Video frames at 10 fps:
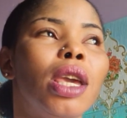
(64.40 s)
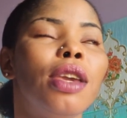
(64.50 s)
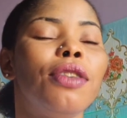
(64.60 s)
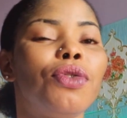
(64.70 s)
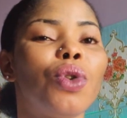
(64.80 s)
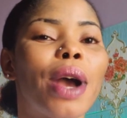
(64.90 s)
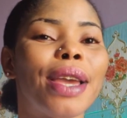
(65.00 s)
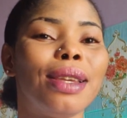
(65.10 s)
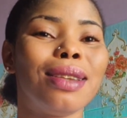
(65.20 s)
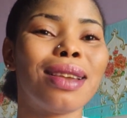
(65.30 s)
if you are
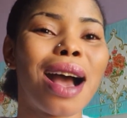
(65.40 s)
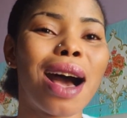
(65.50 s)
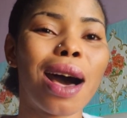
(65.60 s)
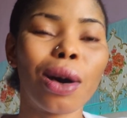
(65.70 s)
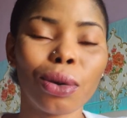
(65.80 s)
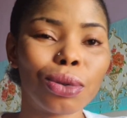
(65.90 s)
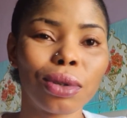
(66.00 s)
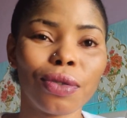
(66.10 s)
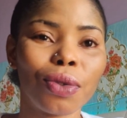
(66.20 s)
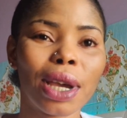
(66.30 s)
in house,
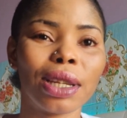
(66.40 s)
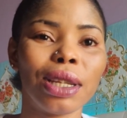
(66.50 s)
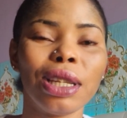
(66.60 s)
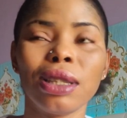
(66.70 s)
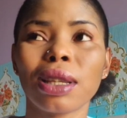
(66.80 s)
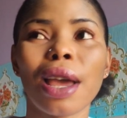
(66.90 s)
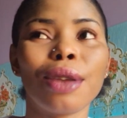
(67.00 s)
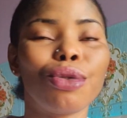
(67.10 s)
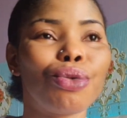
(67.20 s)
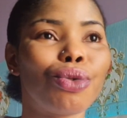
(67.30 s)
if you are in the
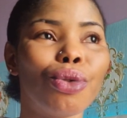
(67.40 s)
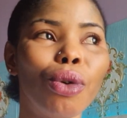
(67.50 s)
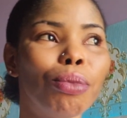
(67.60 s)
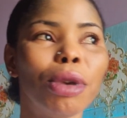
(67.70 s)
inside room,